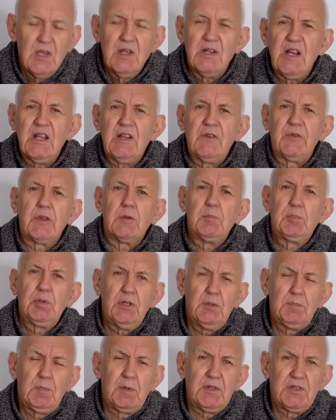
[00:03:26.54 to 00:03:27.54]
Now, for the
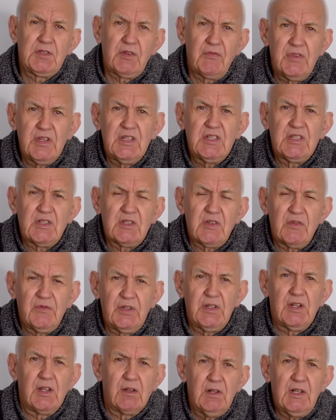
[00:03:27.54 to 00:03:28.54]
purpose of this
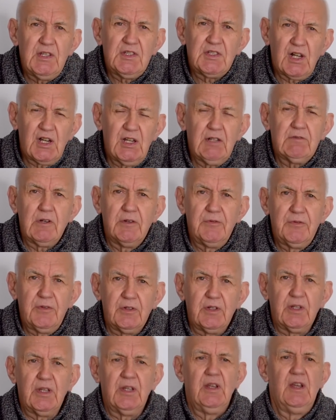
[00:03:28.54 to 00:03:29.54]
video, let's
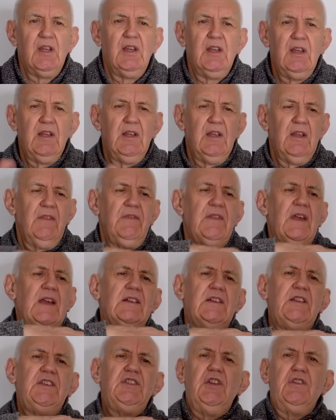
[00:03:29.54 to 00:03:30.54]
clarify.
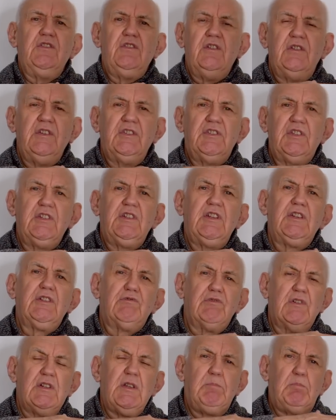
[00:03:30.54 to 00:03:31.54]
That is a 90
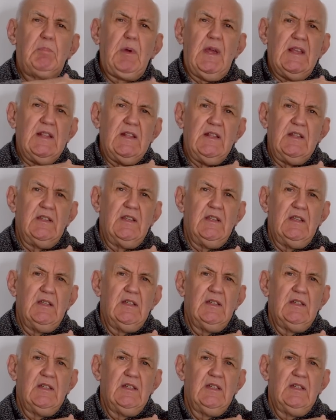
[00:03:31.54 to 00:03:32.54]
degree bend.
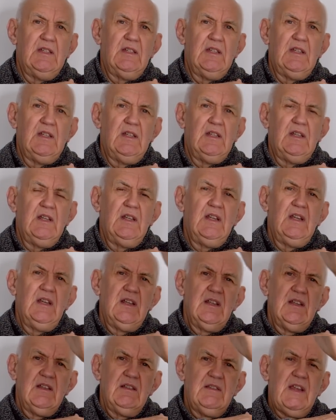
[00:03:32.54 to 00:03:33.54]

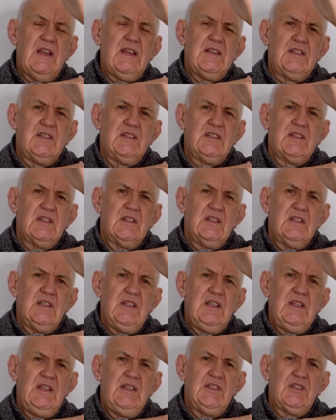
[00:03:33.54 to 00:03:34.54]
That's
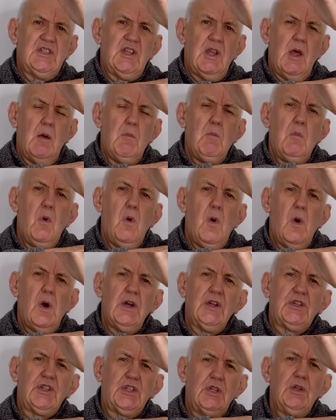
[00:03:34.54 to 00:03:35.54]
is a more
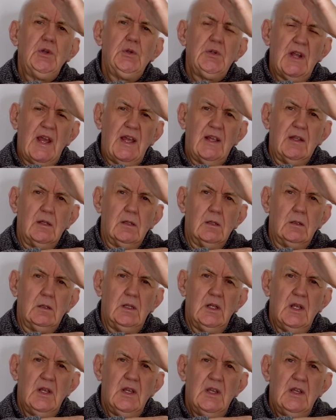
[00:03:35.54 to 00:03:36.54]
acute angle,
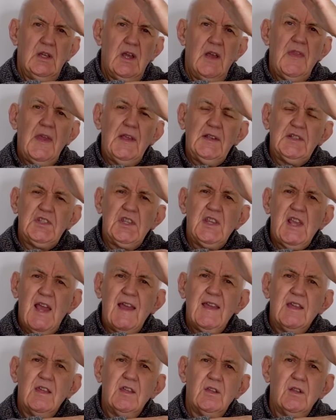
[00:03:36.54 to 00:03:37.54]
and that's the
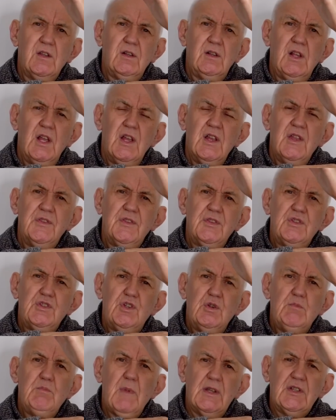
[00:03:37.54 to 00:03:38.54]
angle
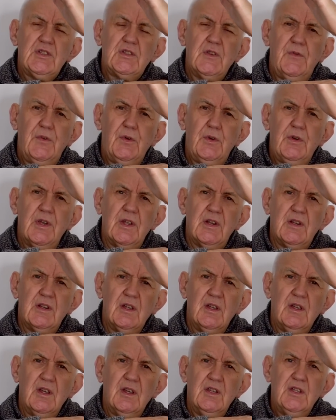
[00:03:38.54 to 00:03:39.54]
that you must avoid.
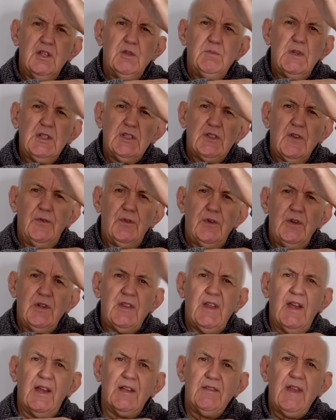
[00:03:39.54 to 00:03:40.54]
You must avoid
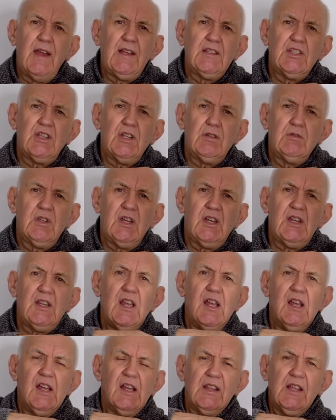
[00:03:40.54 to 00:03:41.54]
that. That's
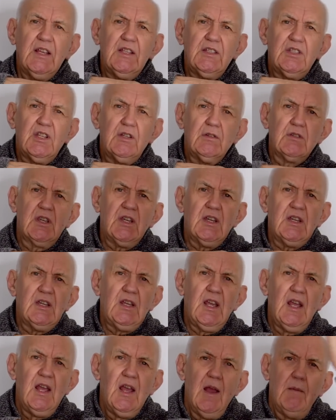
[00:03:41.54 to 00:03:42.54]
okay, that's
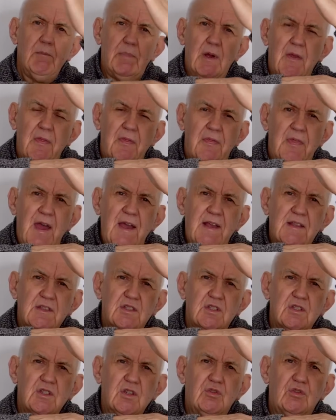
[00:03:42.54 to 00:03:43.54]
okay, but
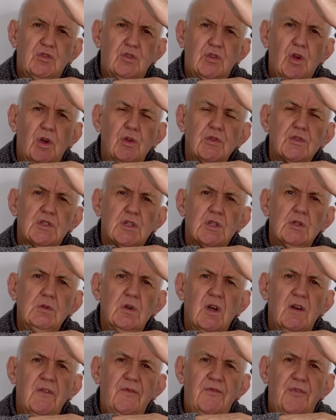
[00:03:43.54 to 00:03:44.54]
that you've got
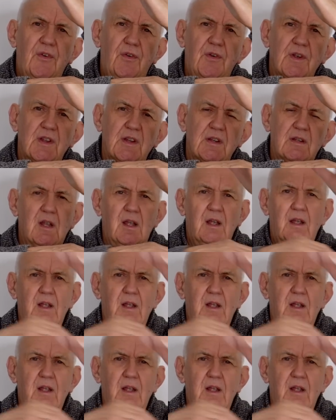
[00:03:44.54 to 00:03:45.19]
to avoid.